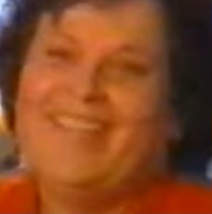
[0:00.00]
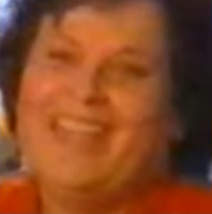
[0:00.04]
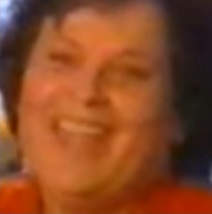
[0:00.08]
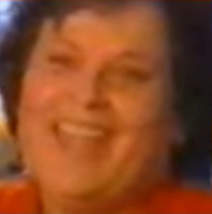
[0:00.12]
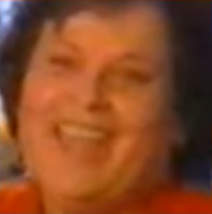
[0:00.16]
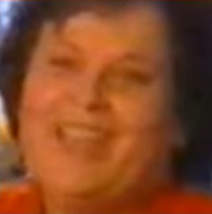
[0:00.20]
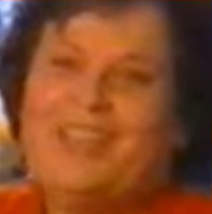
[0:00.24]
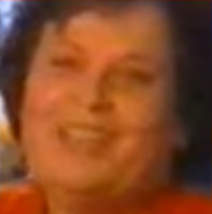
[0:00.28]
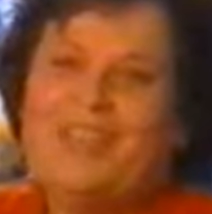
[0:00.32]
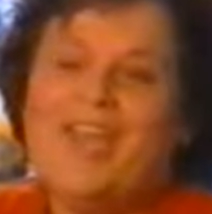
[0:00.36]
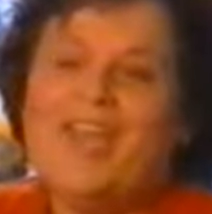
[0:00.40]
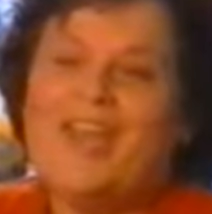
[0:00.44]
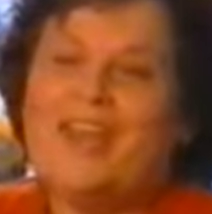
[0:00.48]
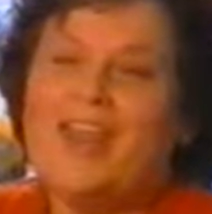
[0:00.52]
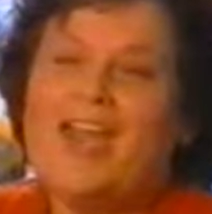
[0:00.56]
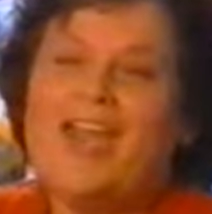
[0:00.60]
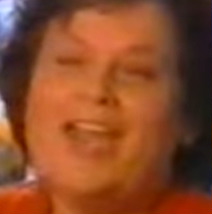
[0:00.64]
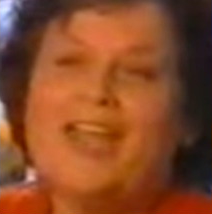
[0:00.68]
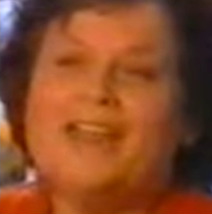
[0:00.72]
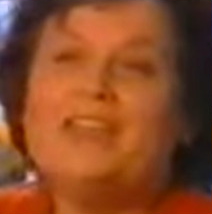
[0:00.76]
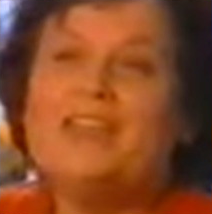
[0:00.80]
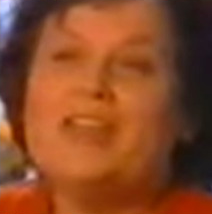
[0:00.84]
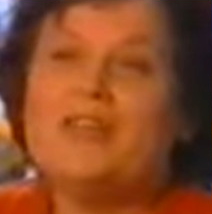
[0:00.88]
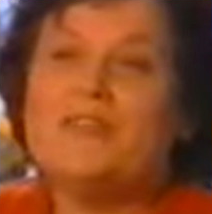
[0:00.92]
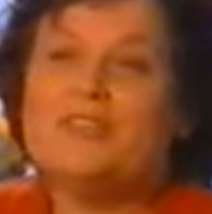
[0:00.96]
And, and I
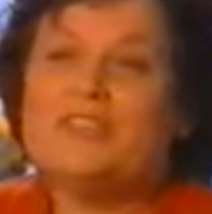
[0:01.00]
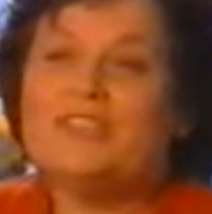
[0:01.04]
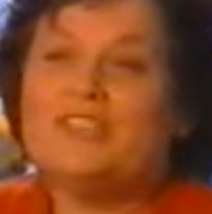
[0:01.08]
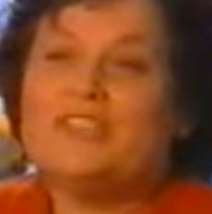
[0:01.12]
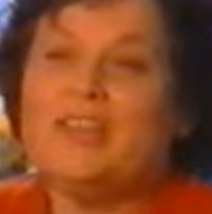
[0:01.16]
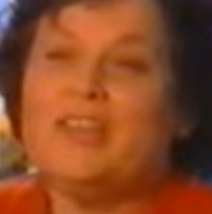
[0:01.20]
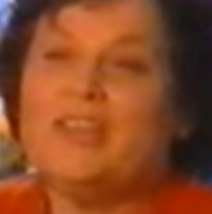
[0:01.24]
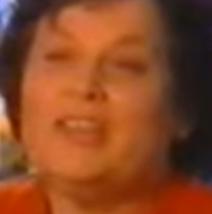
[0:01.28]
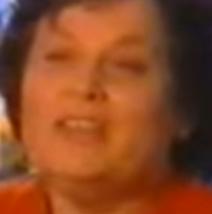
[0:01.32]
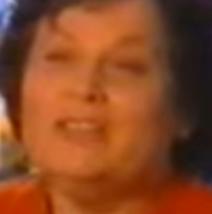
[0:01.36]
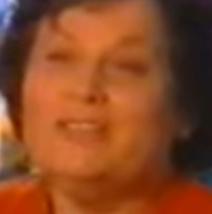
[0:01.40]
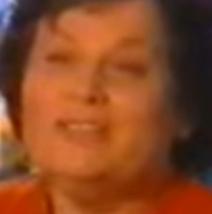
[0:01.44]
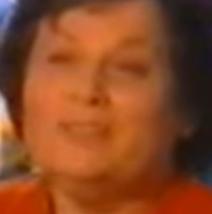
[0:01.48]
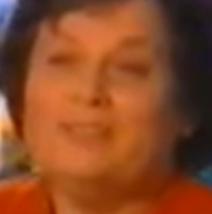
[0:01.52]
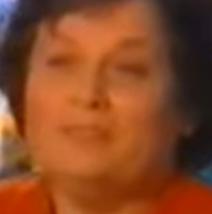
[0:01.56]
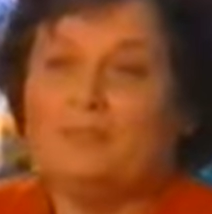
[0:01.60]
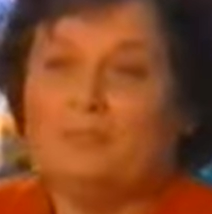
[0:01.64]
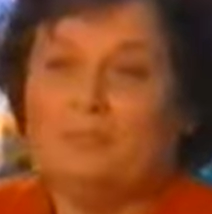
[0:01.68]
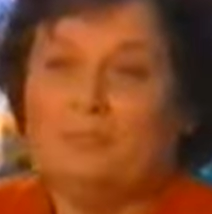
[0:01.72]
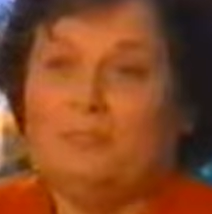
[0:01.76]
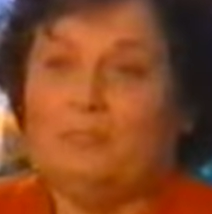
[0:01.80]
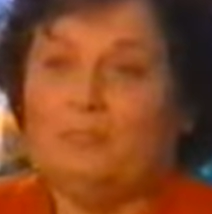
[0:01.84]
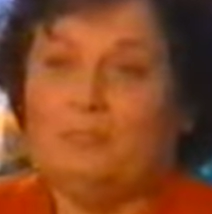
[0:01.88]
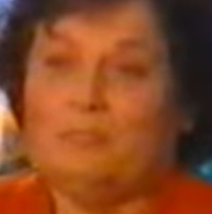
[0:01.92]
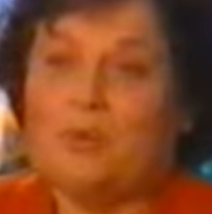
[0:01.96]
had never seen
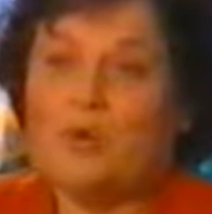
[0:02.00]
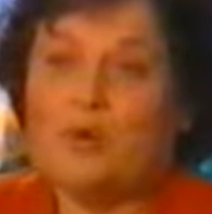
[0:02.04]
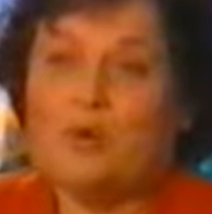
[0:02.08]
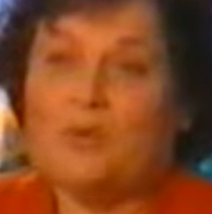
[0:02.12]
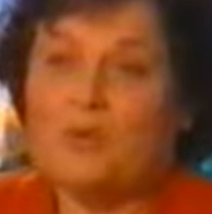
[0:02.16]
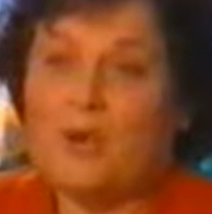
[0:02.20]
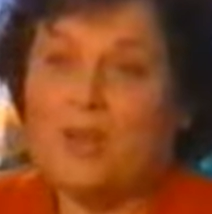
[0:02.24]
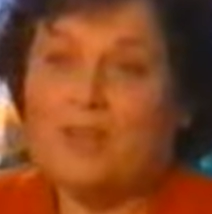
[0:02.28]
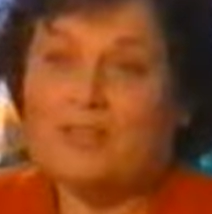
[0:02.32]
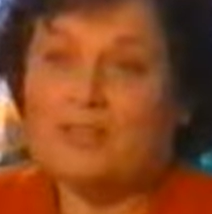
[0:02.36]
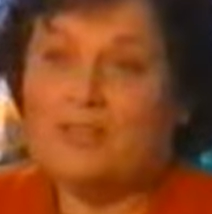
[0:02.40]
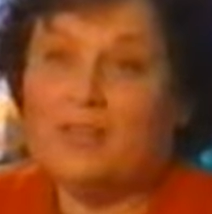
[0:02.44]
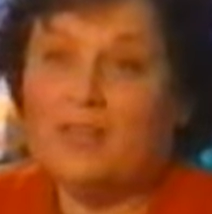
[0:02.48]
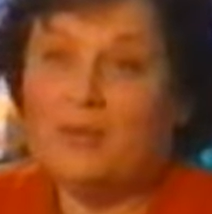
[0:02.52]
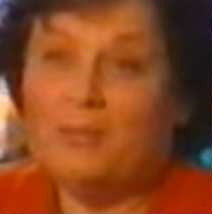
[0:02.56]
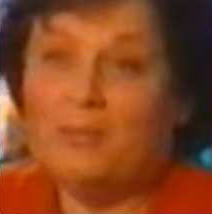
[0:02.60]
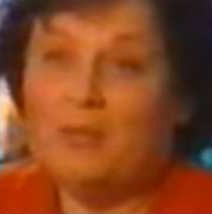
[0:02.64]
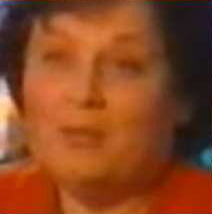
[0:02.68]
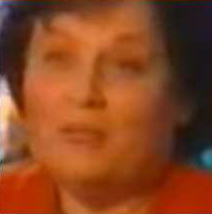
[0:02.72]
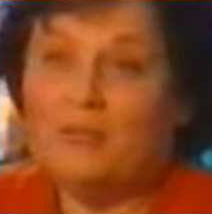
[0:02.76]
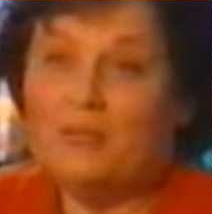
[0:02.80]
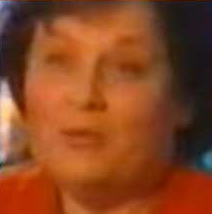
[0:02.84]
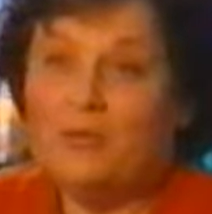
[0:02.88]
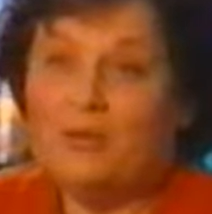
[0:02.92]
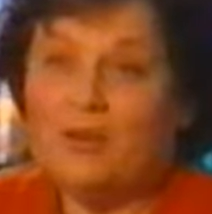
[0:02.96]
pro wrestling
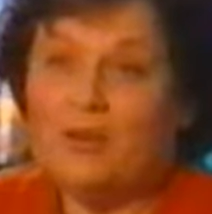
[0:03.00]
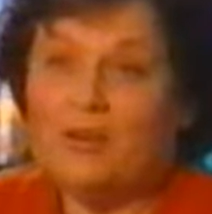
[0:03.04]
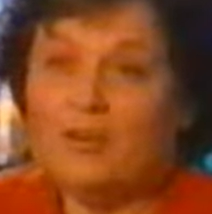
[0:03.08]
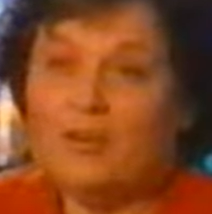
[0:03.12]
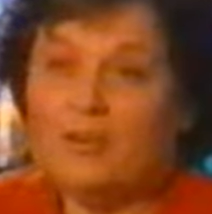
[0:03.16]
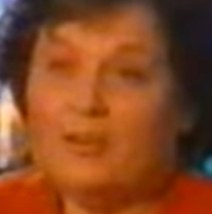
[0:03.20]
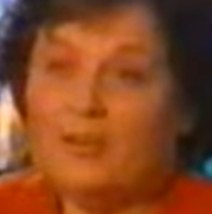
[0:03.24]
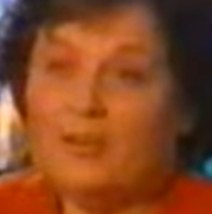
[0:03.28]
before.